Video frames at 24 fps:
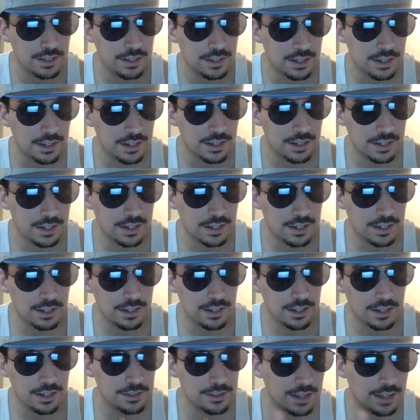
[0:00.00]

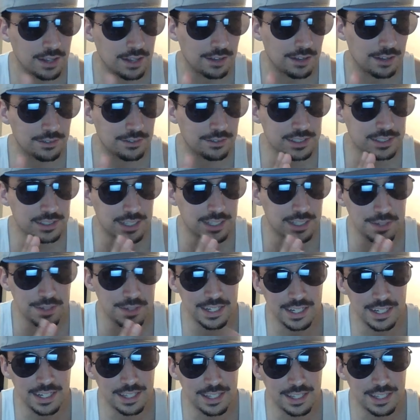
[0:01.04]
Alves coming in at